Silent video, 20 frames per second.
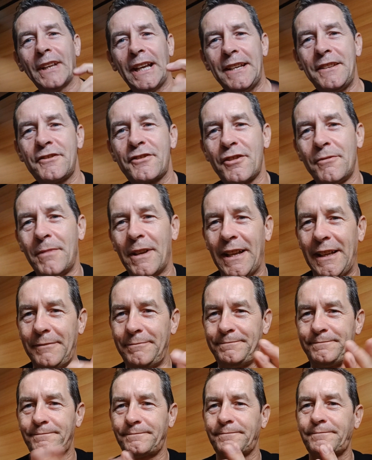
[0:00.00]
in summary,
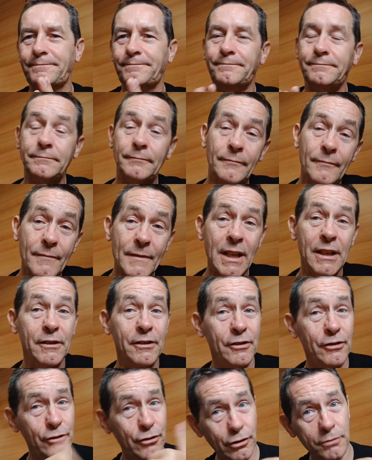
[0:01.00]

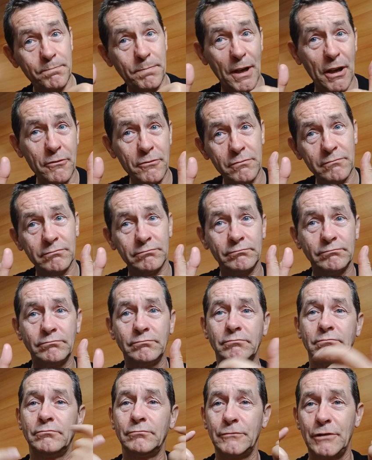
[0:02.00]
good boat,
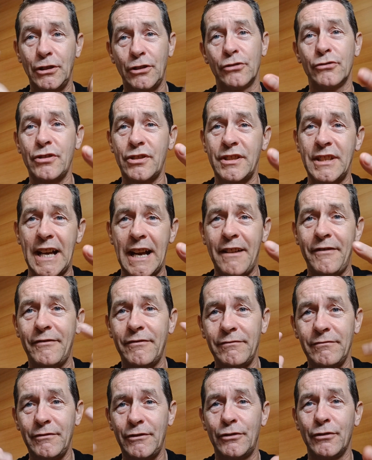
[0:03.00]
good staff,
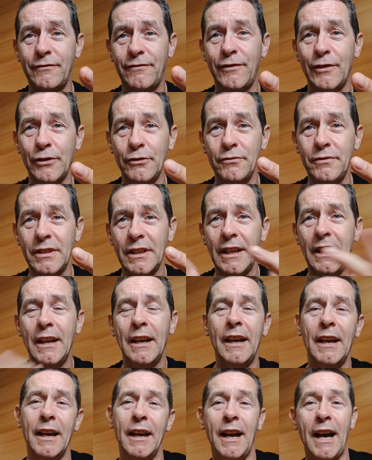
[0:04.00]
good food.
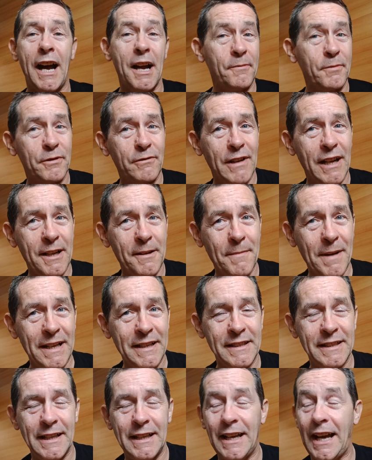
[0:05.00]
I would
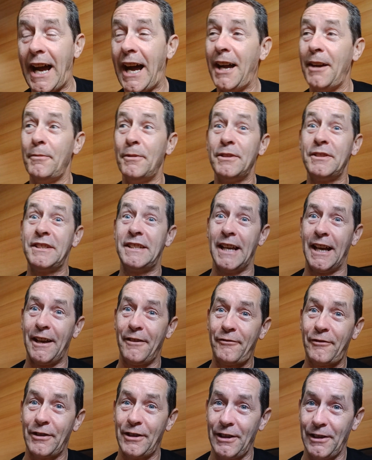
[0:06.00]
recommend it. I would
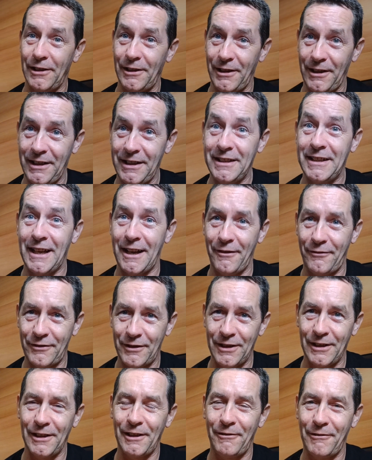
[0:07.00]
definitely
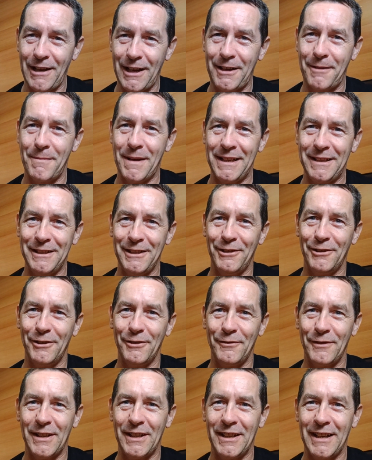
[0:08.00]
recommend it
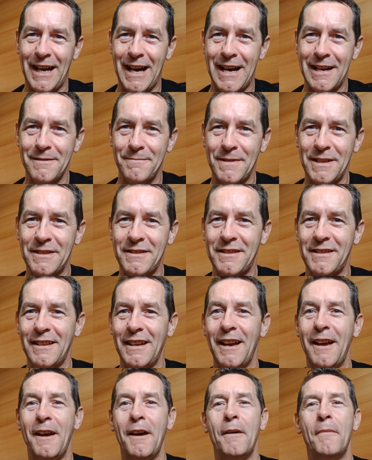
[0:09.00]
over Armas.
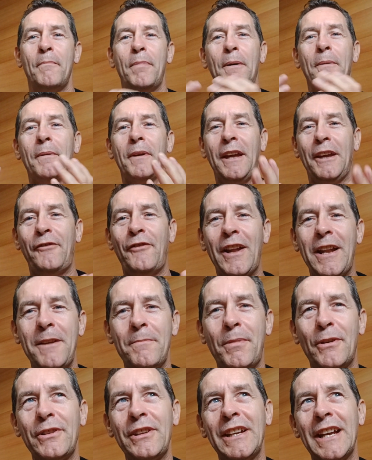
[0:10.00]
But if
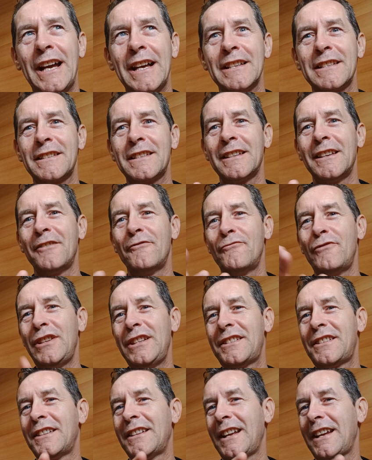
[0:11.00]
anybody has recent